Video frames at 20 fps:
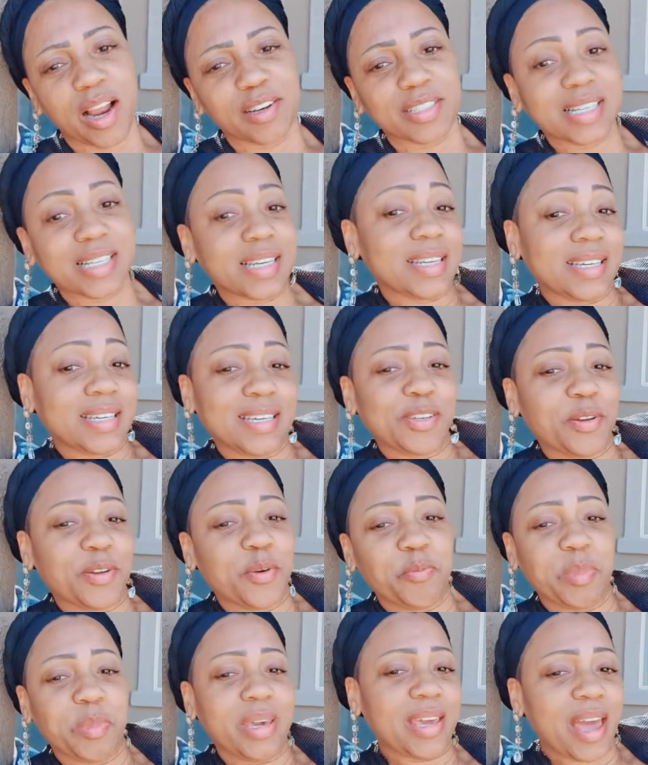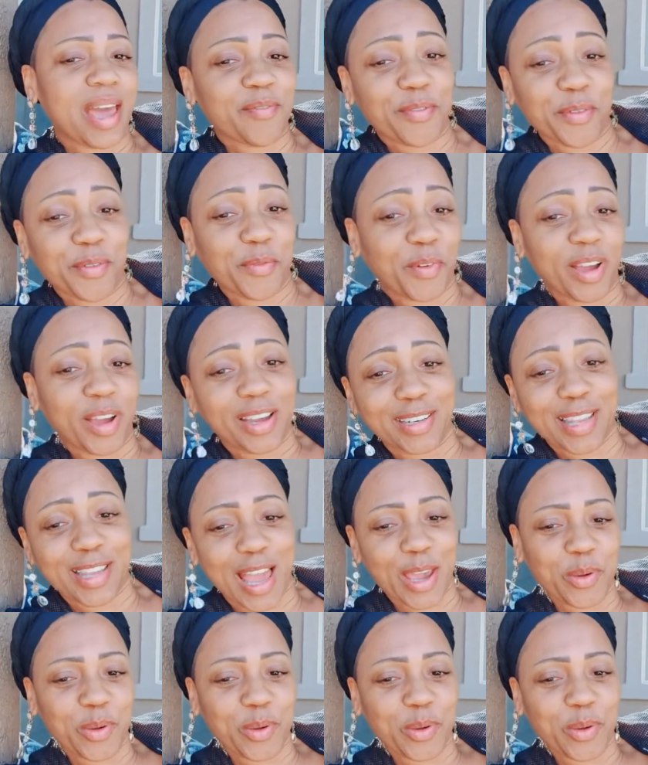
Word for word: And it, you know, me having fun, like,